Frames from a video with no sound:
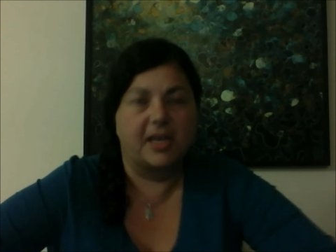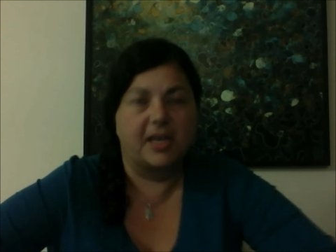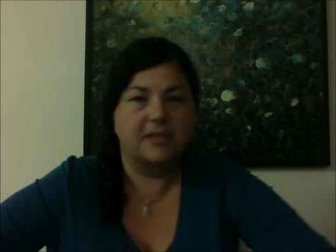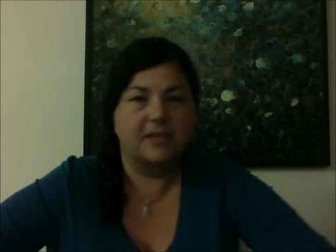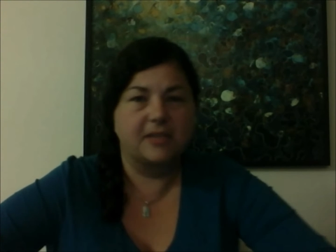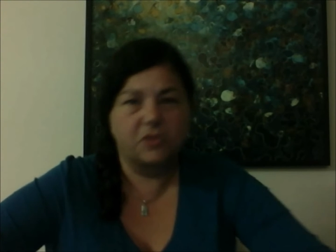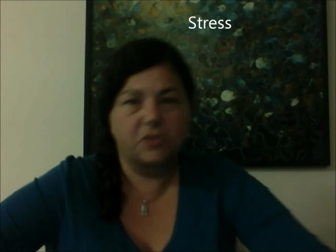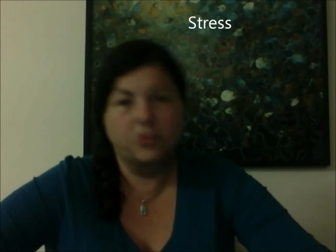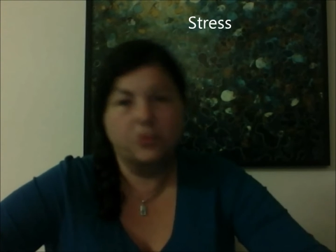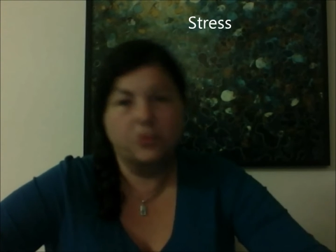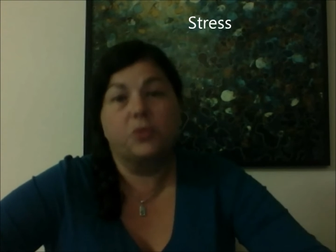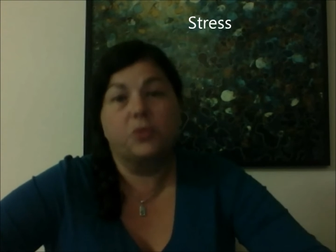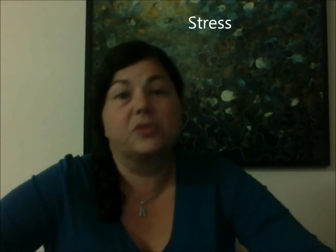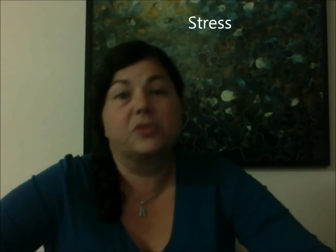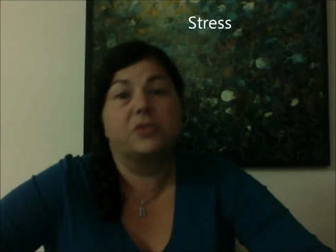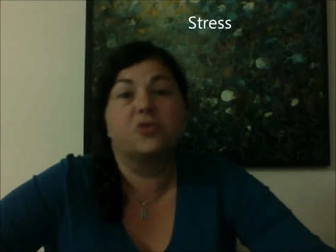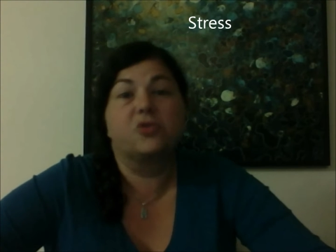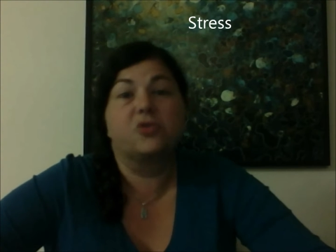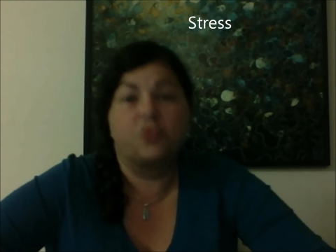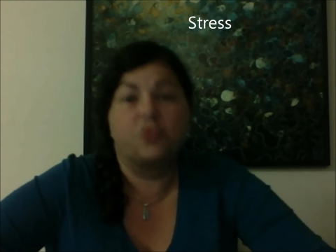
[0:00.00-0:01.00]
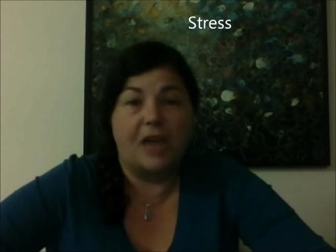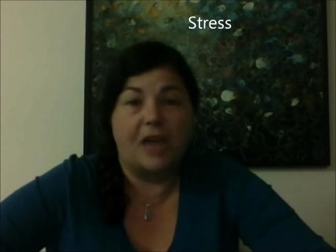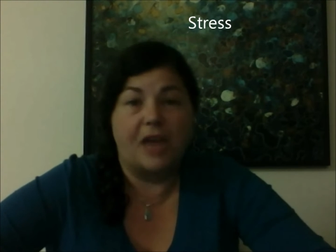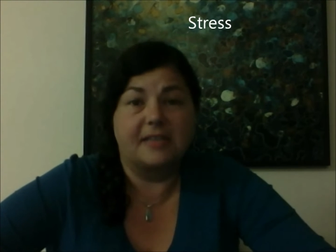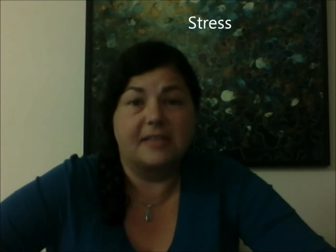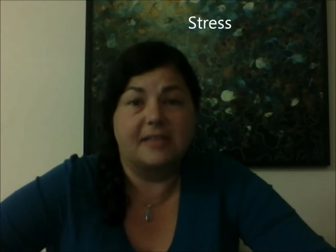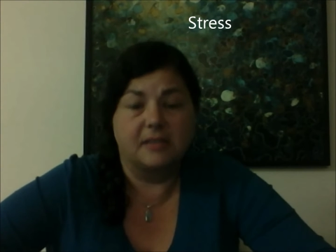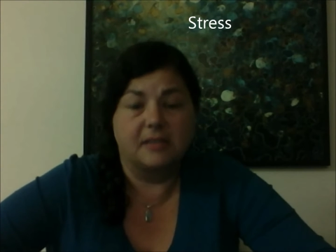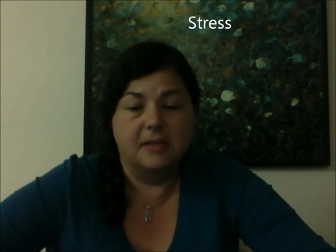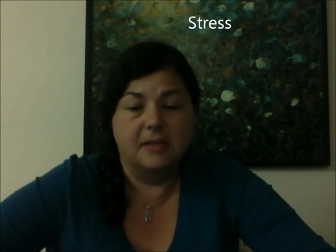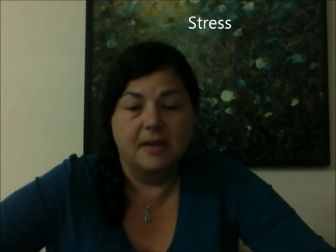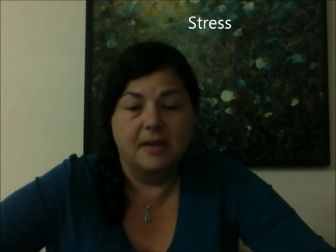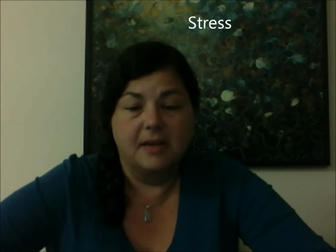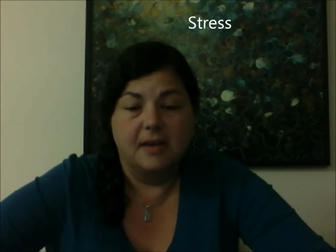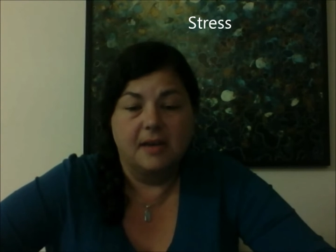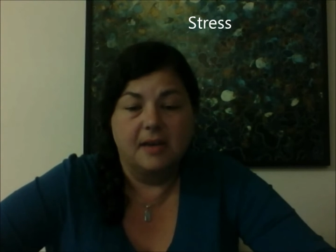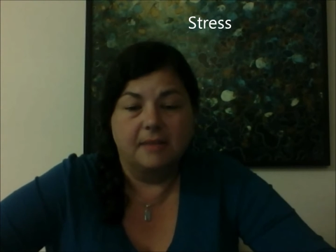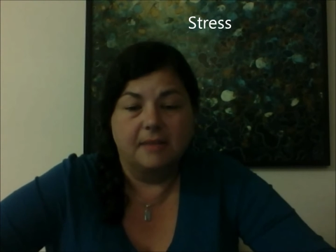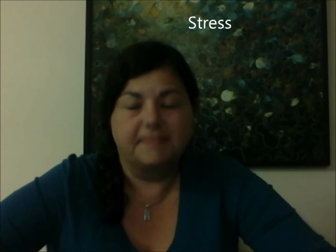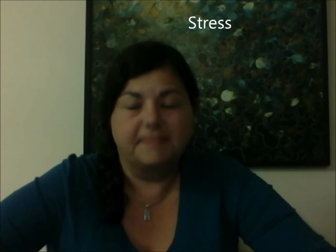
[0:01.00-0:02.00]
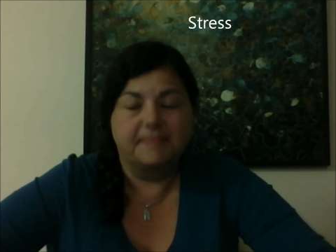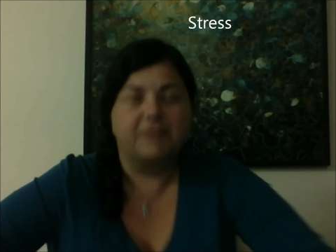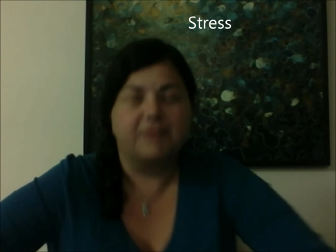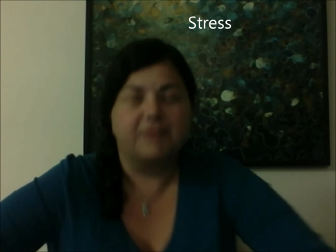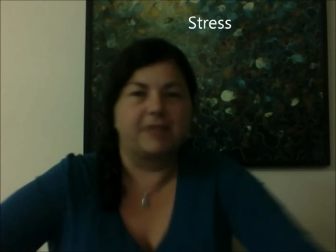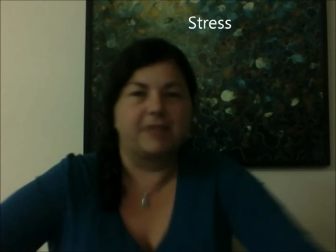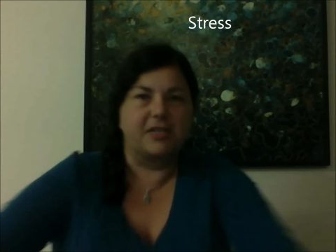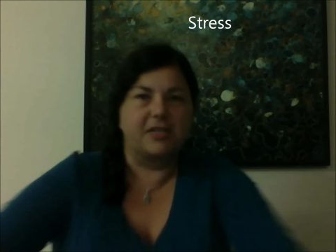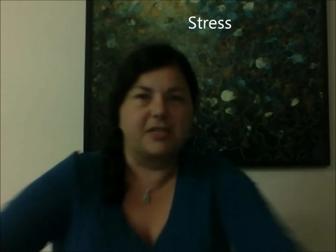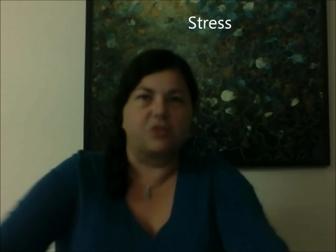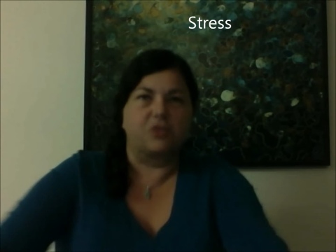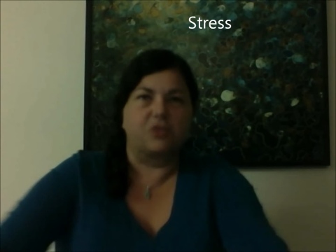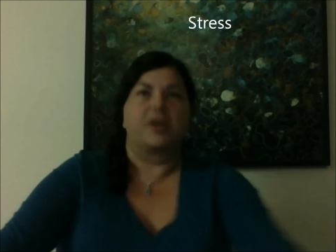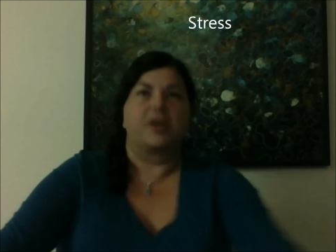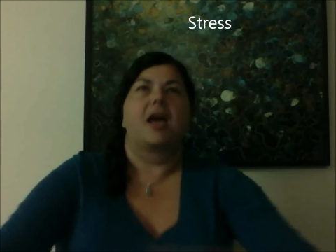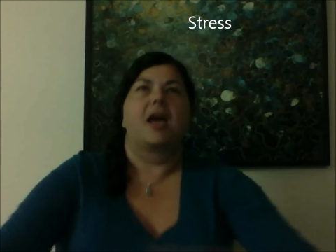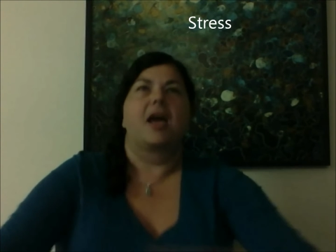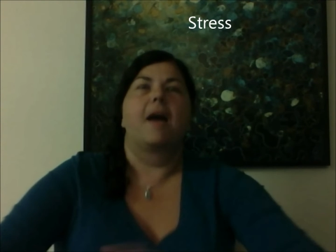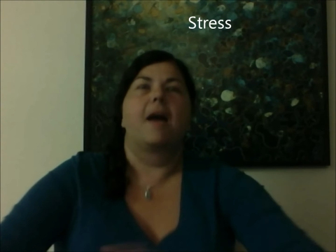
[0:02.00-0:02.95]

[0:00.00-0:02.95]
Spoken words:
and so too is stress. Funny story.